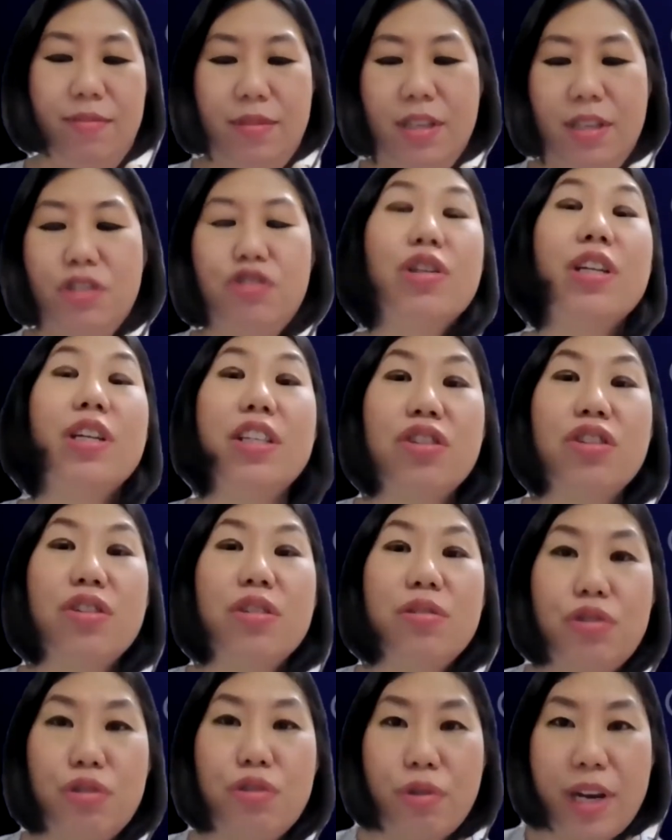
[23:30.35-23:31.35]
the
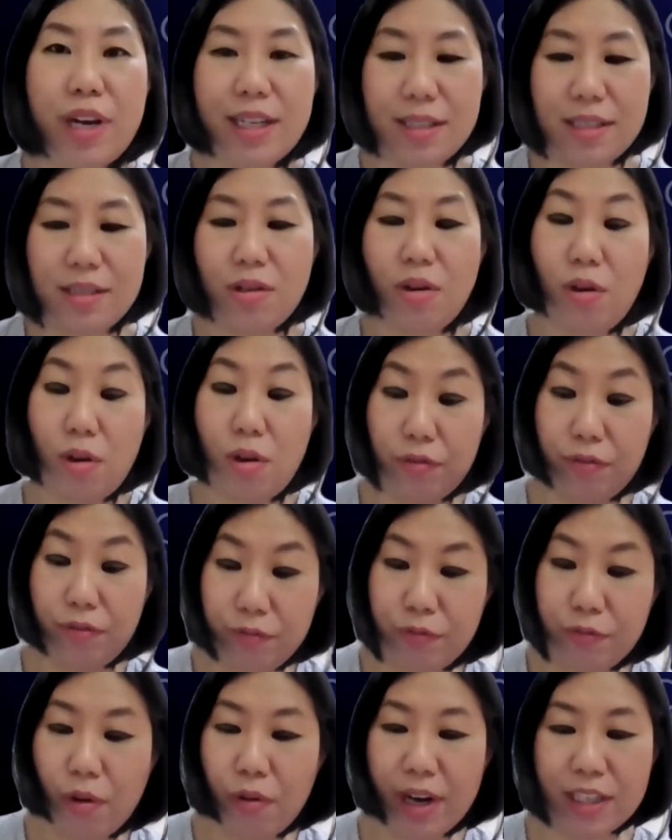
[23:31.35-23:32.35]
traditional traders or
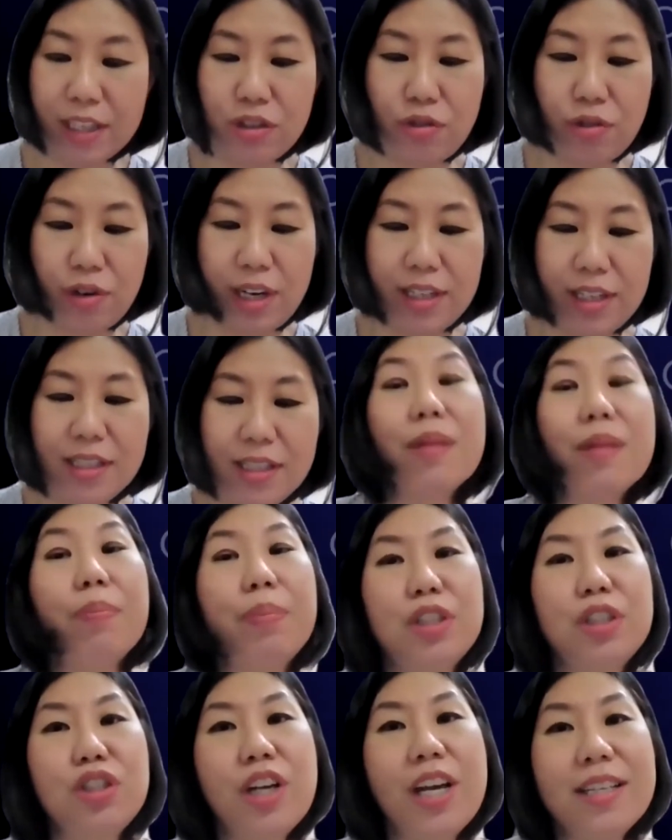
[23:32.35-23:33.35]
Forex traders
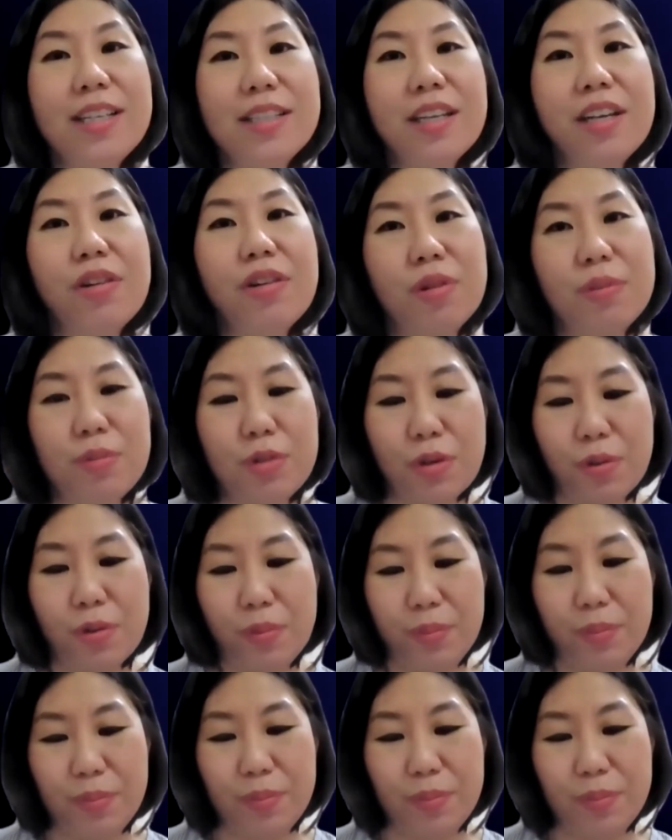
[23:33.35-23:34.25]
purchasing crypto?